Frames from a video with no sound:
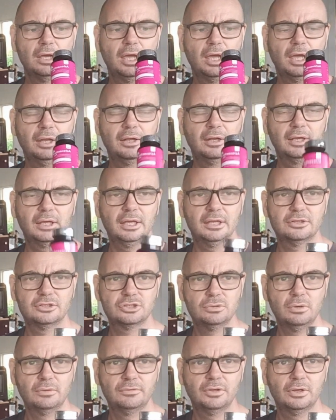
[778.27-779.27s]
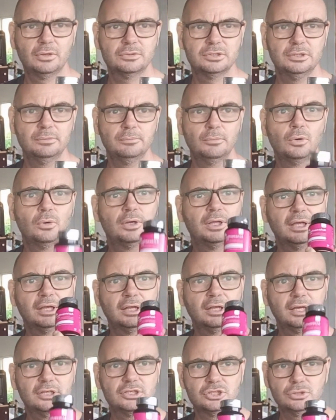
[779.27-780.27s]
And I get 2 of those in the morning, and
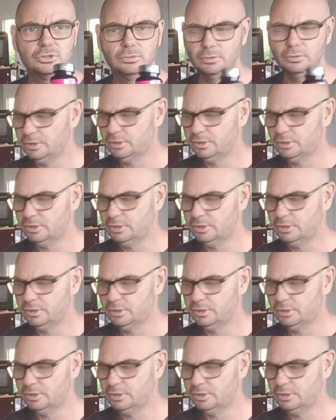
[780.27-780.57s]
I get 2 in